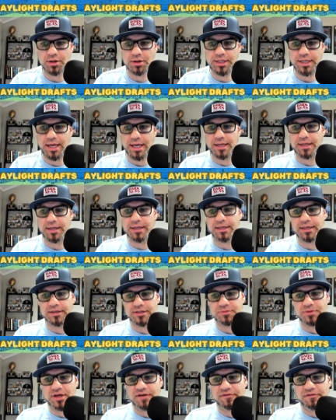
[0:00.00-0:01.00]
and it
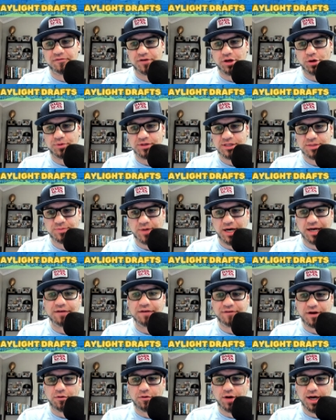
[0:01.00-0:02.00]
gives me a free open spot
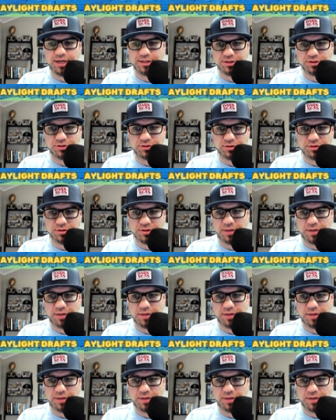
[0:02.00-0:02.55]
if I wanted to.